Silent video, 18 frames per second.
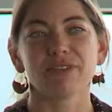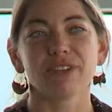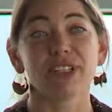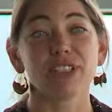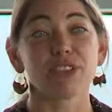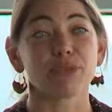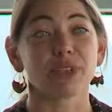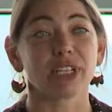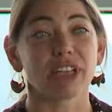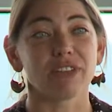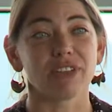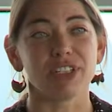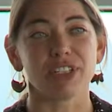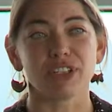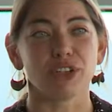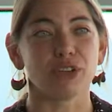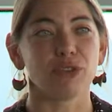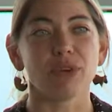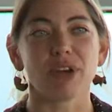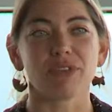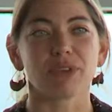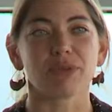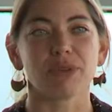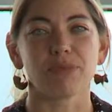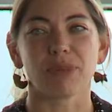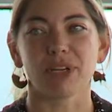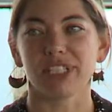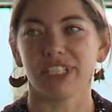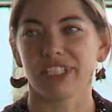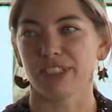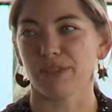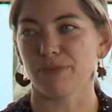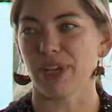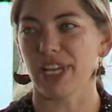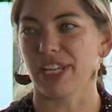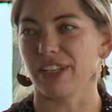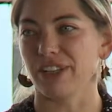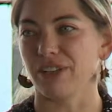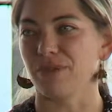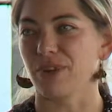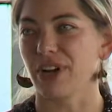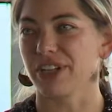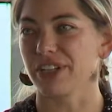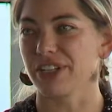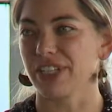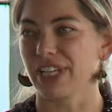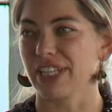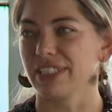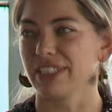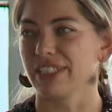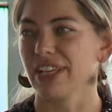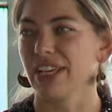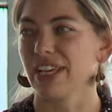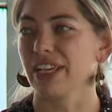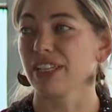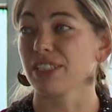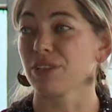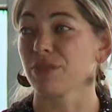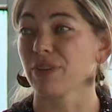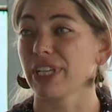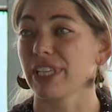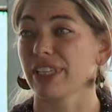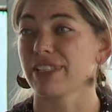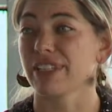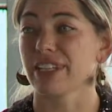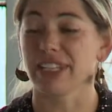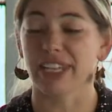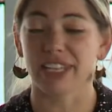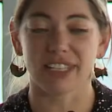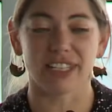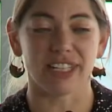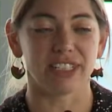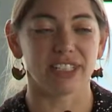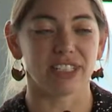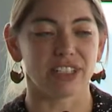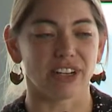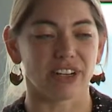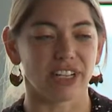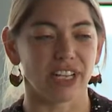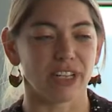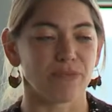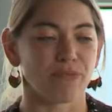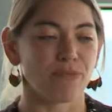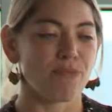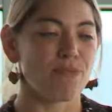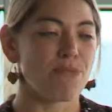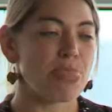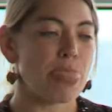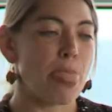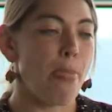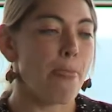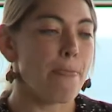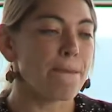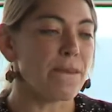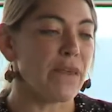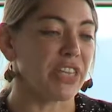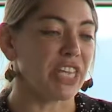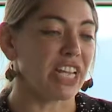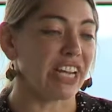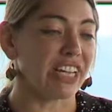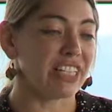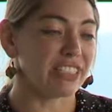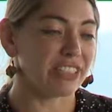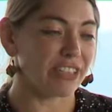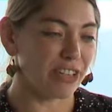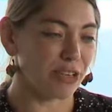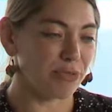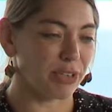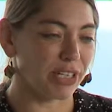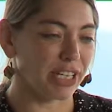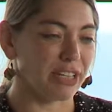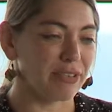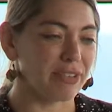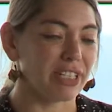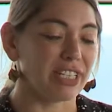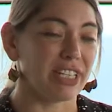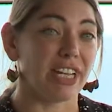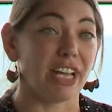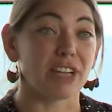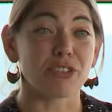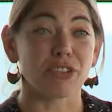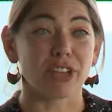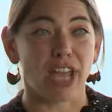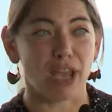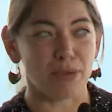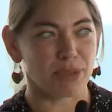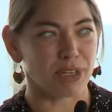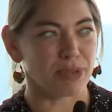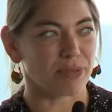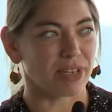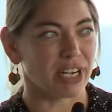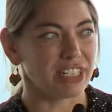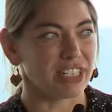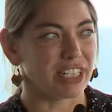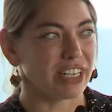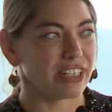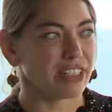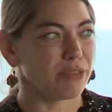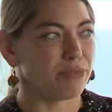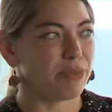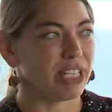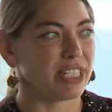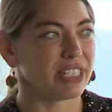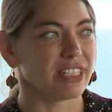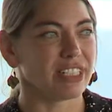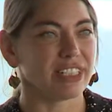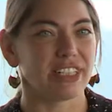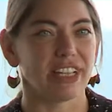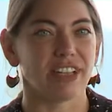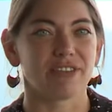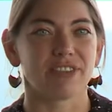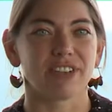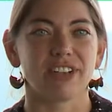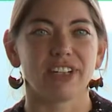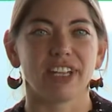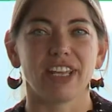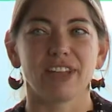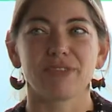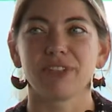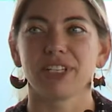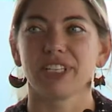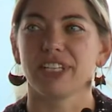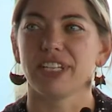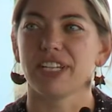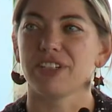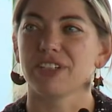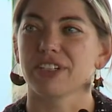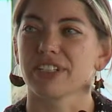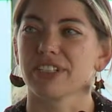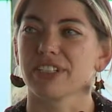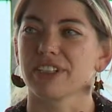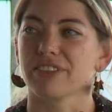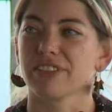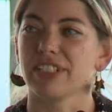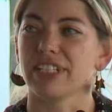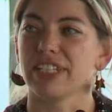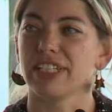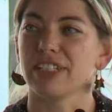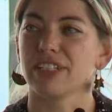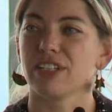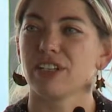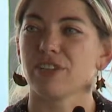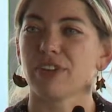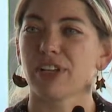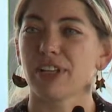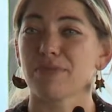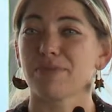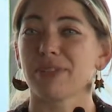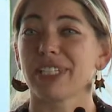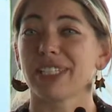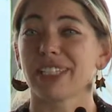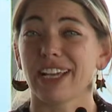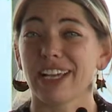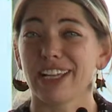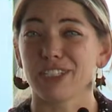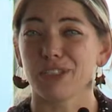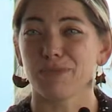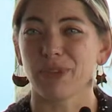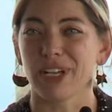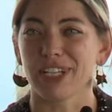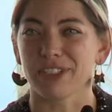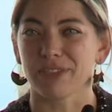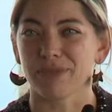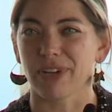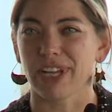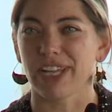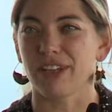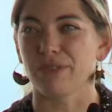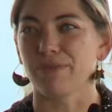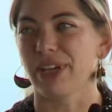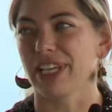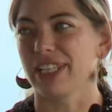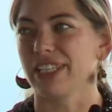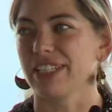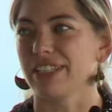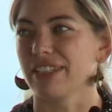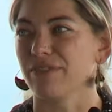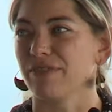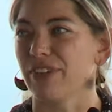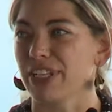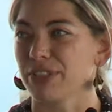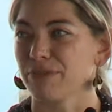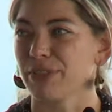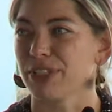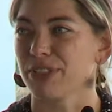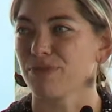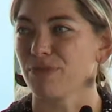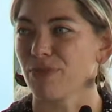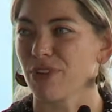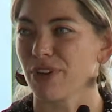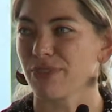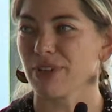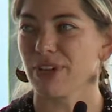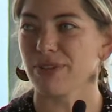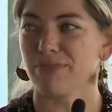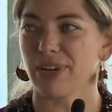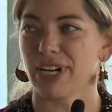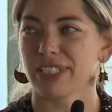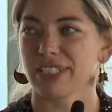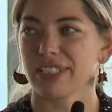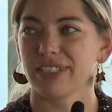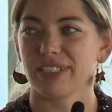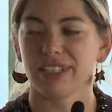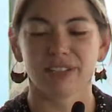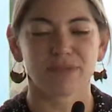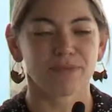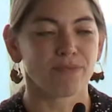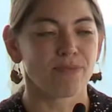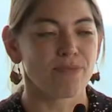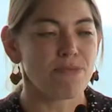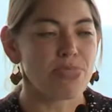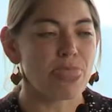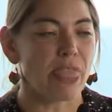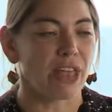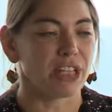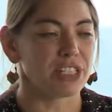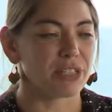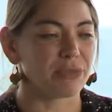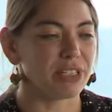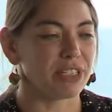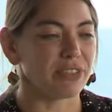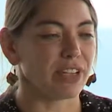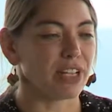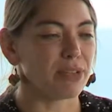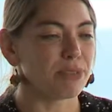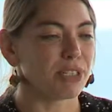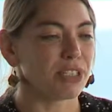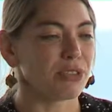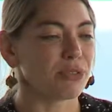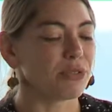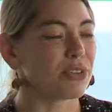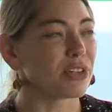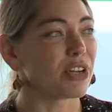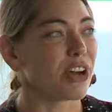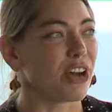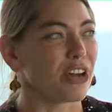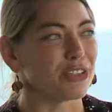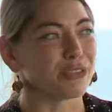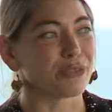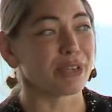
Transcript: funds were given to whoever would participate in the watersheds as a way to get things started. And then I started working with the Natural Capital Project based at Stanford and with the Nature Conservancy to develop a science based way to make these investments more robust. So we developed a tool called